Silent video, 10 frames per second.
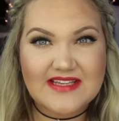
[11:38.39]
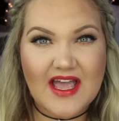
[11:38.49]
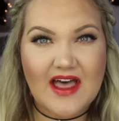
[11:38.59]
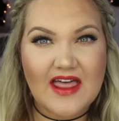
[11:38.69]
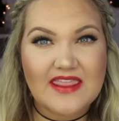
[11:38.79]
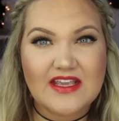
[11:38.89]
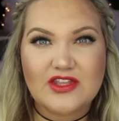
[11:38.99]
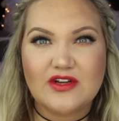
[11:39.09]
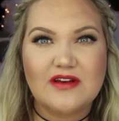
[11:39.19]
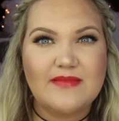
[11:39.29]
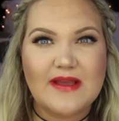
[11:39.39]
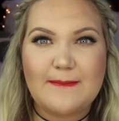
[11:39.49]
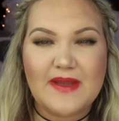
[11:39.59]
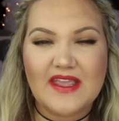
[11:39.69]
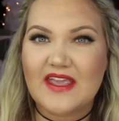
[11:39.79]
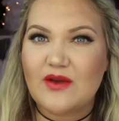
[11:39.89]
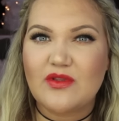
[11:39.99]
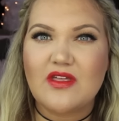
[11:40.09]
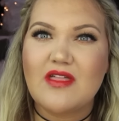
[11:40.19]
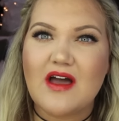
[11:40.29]
Uh, I think they're going to be a big hit
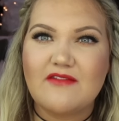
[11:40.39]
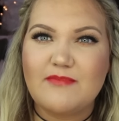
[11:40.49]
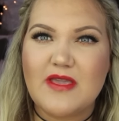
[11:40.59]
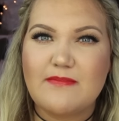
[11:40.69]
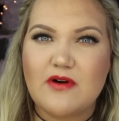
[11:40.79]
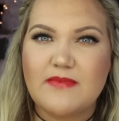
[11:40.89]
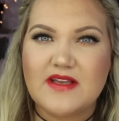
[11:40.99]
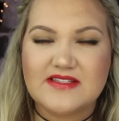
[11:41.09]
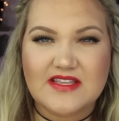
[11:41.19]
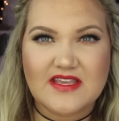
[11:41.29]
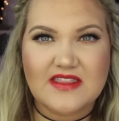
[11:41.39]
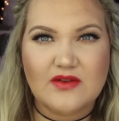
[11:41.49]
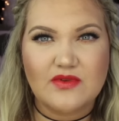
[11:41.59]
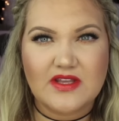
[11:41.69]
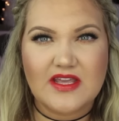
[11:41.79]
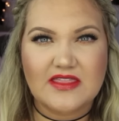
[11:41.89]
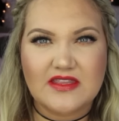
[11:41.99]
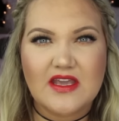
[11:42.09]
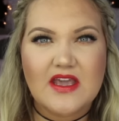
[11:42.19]
with a lot of people because I think they really hit